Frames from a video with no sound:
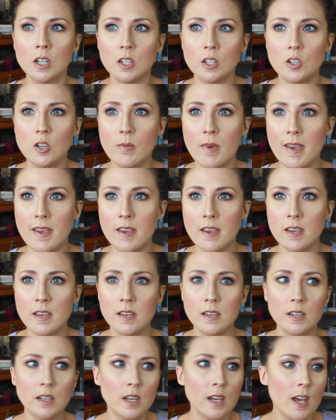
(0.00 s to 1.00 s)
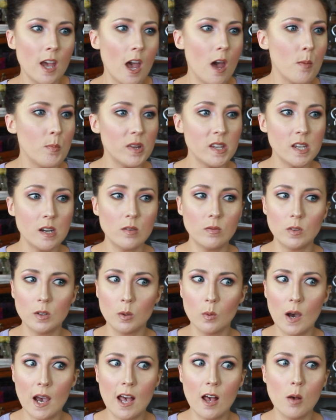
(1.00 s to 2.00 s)
you may have been there for a
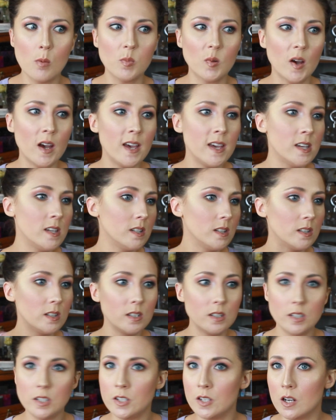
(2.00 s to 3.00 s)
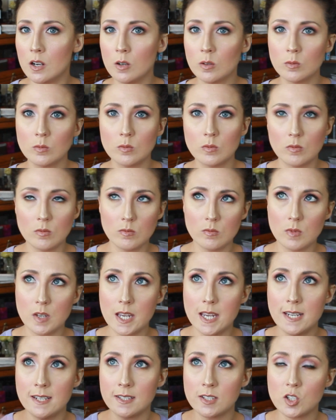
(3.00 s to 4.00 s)
while, but you know,
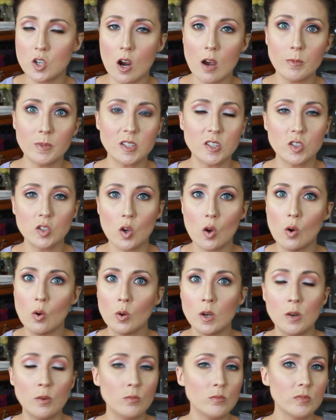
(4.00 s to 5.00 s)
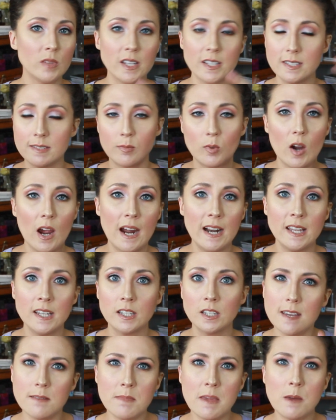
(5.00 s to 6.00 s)
his job is so like
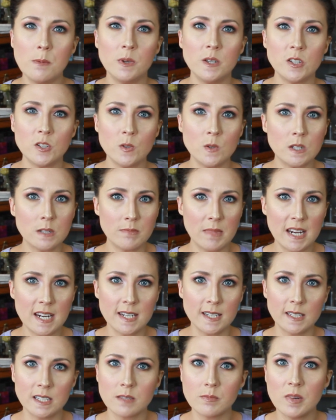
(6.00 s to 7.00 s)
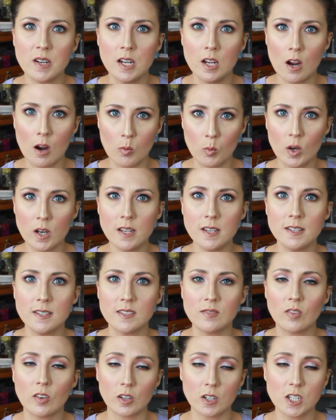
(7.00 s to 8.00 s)
sporadic, it may be too demanding depending on what his
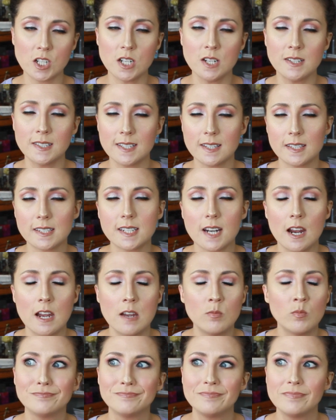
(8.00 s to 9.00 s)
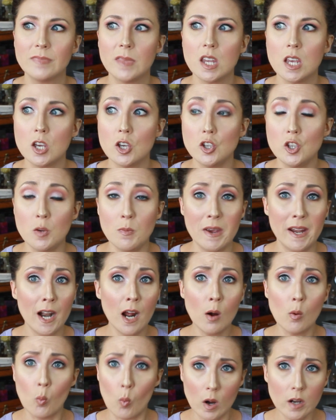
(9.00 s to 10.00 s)
function is at the time. You may
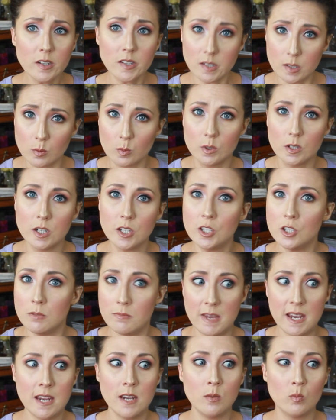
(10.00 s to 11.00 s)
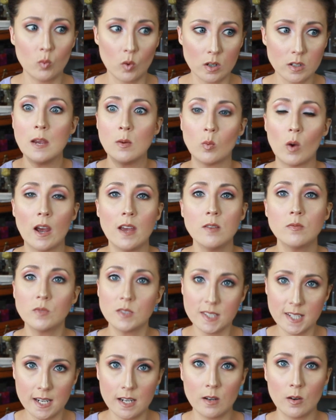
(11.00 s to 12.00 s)
not want to work. You may want a wife,
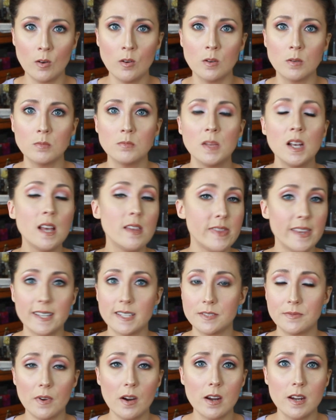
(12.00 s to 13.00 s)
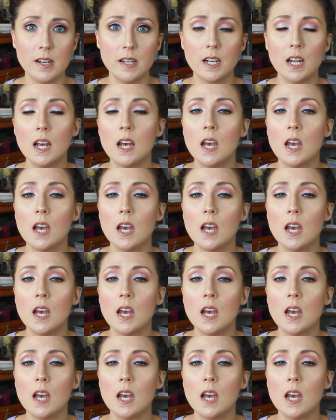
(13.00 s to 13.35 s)
stay at home. That's fine.